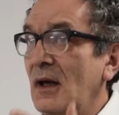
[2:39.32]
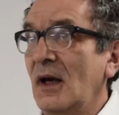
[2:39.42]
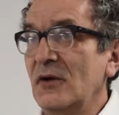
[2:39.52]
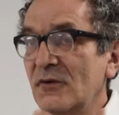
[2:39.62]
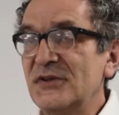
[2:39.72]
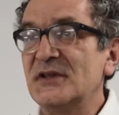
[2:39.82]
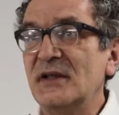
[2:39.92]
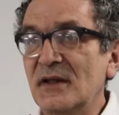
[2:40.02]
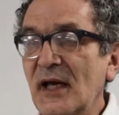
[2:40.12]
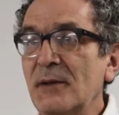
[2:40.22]
And obviously
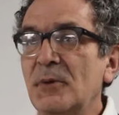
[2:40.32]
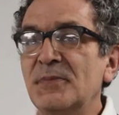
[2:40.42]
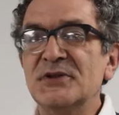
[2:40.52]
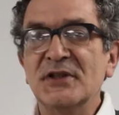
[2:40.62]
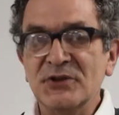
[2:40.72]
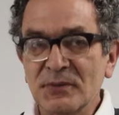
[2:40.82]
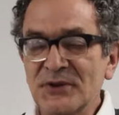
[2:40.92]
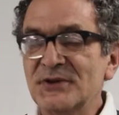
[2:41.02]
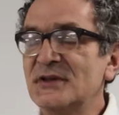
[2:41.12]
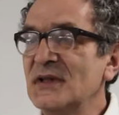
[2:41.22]
the Labour position
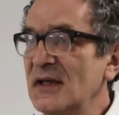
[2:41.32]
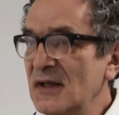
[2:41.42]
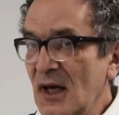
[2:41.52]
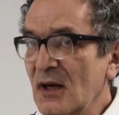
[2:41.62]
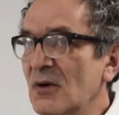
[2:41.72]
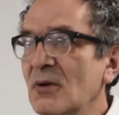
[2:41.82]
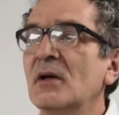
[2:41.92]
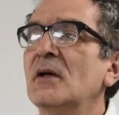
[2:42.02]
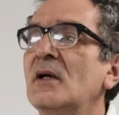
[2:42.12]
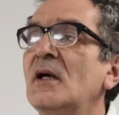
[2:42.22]
was to say, no,
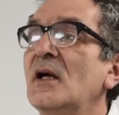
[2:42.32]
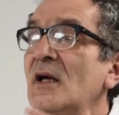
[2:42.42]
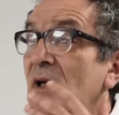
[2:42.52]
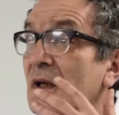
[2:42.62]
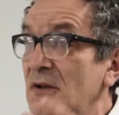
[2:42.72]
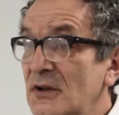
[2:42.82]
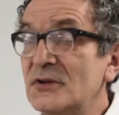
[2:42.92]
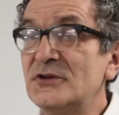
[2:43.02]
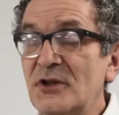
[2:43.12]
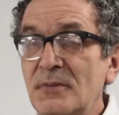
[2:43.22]
you
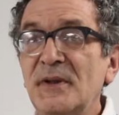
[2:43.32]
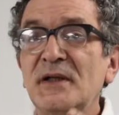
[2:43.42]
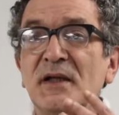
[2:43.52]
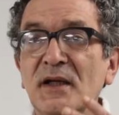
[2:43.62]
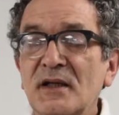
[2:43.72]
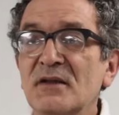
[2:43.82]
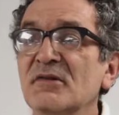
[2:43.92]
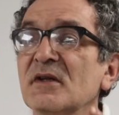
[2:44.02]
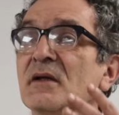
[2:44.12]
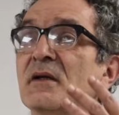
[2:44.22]
stupid,
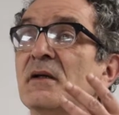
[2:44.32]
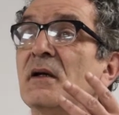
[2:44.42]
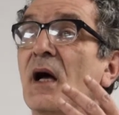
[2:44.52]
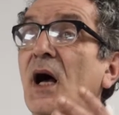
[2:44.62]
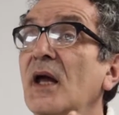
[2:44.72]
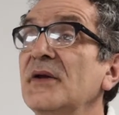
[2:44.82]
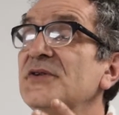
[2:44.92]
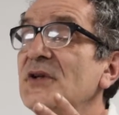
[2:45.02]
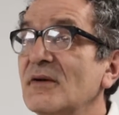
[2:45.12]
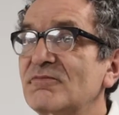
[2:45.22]
ignorant,
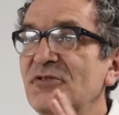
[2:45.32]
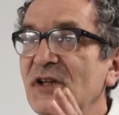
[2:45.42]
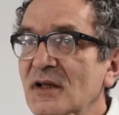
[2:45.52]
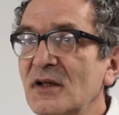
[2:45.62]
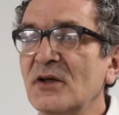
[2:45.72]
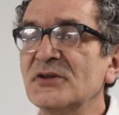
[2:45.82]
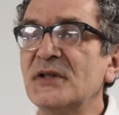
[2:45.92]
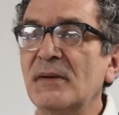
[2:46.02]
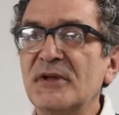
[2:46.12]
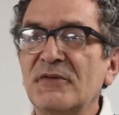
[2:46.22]
brilliant
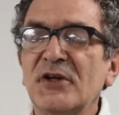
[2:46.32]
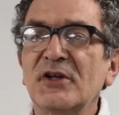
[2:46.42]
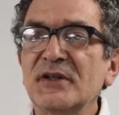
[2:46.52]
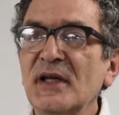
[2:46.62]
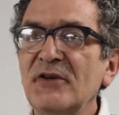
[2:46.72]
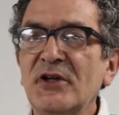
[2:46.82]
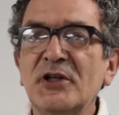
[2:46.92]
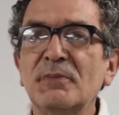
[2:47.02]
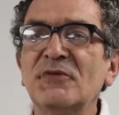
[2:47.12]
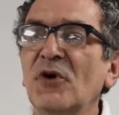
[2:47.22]
concept I've heard, never heard
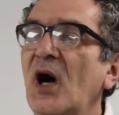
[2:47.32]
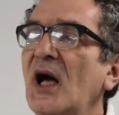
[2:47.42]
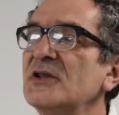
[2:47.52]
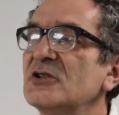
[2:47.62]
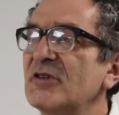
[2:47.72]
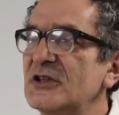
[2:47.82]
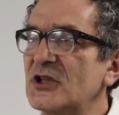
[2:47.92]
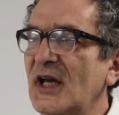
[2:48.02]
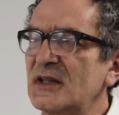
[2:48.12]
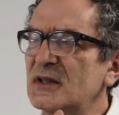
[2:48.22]
it before,
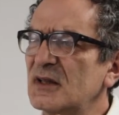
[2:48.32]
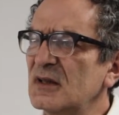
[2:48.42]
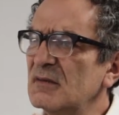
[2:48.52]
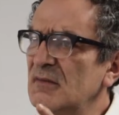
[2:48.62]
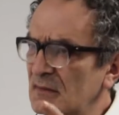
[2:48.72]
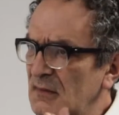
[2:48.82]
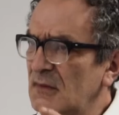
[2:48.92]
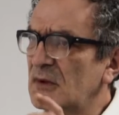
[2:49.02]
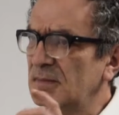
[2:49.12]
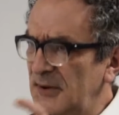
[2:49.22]
undereducated,
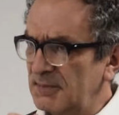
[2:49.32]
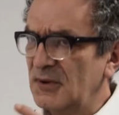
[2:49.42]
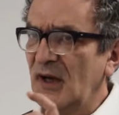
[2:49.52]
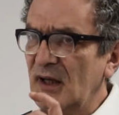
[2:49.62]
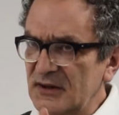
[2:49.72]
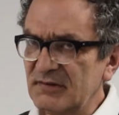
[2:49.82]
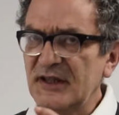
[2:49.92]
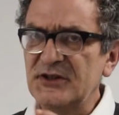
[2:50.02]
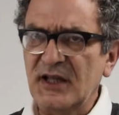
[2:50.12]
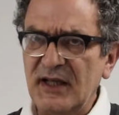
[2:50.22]
that people are
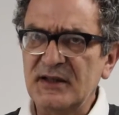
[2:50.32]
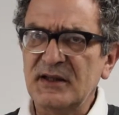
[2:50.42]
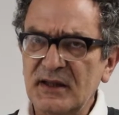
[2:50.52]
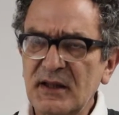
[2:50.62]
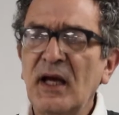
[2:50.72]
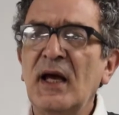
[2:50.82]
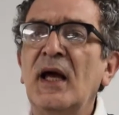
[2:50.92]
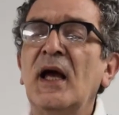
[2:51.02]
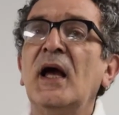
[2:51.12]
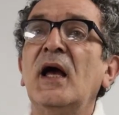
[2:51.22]
undereducated,
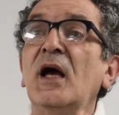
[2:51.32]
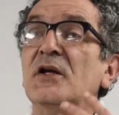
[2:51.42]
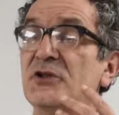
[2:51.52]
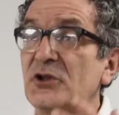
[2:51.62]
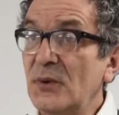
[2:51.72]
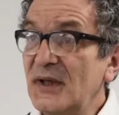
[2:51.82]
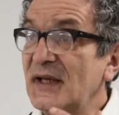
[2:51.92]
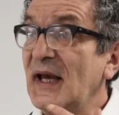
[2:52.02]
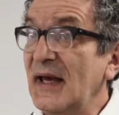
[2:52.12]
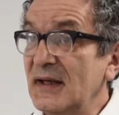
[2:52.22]
do it
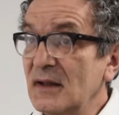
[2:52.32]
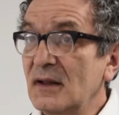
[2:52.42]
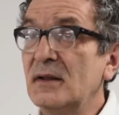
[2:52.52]
again,